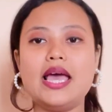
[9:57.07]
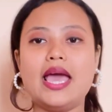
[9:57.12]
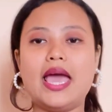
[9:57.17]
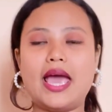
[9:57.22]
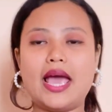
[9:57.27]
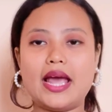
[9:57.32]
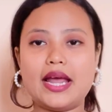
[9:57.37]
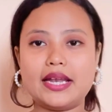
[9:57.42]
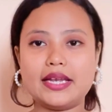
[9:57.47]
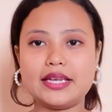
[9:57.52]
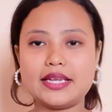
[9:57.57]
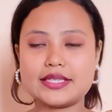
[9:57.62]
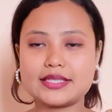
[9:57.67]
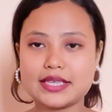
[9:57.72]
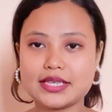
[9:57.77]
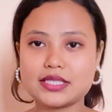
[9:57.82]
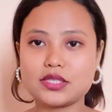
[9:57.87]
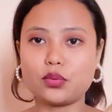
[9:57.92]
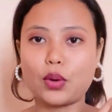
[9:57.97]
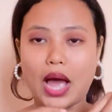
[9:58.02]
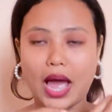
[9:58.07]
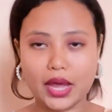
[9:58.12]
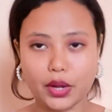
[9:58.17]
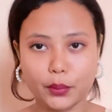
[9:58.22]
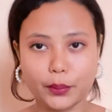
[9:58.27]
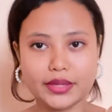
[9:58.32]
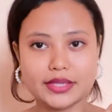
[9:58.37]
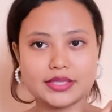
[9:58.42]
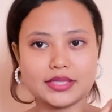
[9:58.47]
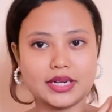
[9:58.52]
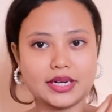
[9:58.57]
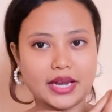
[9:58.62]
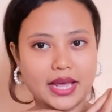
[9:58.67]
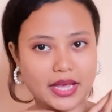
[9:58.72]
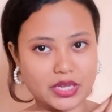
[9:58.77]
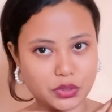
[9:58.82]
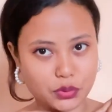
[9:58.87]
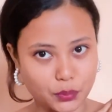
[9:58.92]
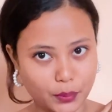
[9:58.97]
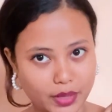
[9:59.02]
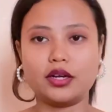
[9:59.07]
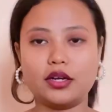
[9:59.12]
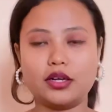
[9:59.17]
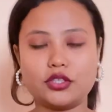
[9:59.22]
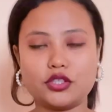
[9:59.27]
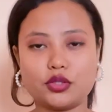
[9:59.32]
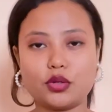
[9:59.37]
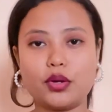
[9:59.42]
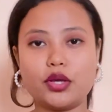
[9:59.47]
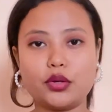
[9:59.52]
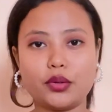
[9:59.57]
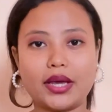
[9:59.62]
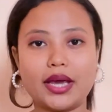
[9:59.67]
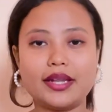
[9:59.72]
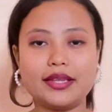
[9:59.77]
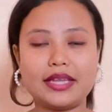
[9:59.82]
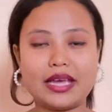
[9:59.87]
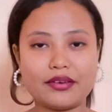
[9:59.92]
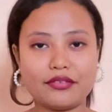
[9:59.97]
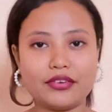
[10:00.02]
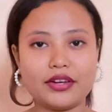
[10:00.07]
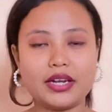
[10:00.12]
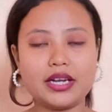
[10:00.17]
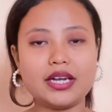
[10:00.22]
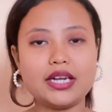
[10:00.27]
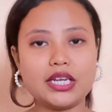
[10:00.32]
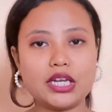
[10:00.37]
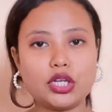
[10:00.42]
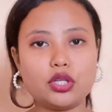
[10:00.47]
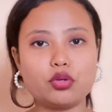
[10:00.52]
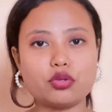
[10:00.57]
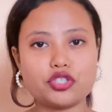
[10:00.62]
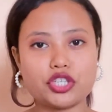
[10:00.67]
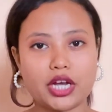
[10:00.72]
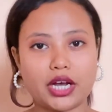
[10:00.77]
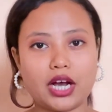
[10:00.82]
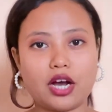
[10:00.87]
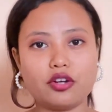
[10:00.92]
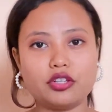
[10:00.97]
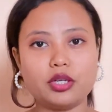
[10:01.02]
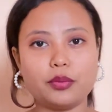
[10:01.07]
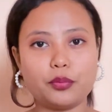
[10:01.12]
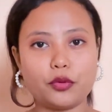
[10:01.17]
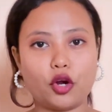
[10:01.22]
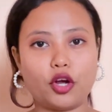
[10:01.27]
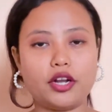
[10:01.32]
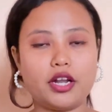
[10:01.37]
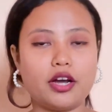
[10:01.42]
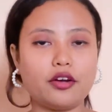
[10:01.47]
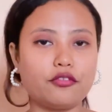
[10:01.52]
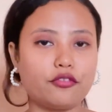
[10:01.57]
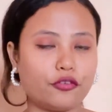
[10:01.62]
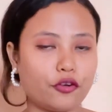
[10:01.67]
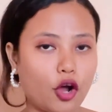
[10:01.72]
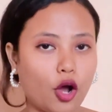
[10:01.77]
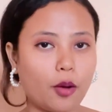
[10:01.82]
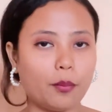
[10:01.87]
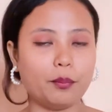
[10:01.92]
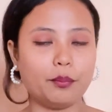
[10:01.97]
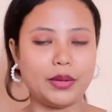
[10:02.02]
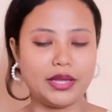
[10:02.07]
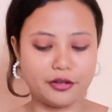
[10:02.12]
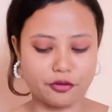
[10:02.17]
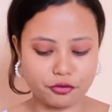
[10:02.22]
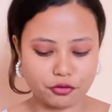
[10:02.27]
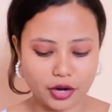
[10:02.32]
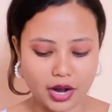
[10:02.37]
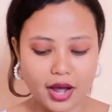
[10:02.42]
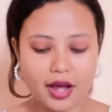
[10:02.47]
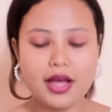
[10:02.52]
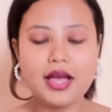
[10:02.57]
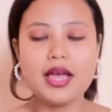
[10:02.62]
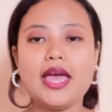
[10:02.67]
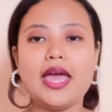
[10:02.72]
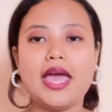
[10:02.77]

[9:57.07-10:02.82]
and this is high-waisted as well, so you can definitely need to check out the product from Myntra.